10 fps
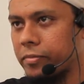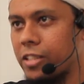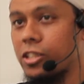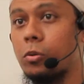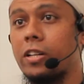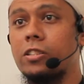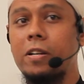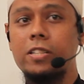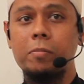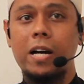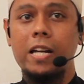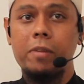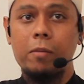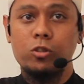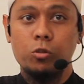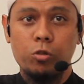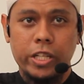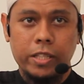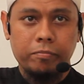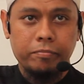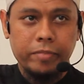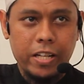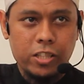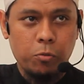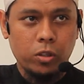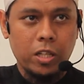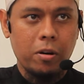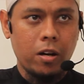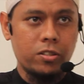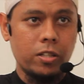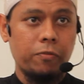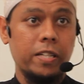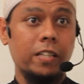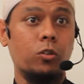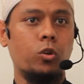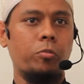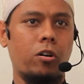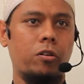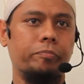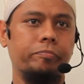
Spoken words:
This is what is mentioned by Al-Imam Subuki in his book Tabaqat Shafi'iyat Al-Kubra.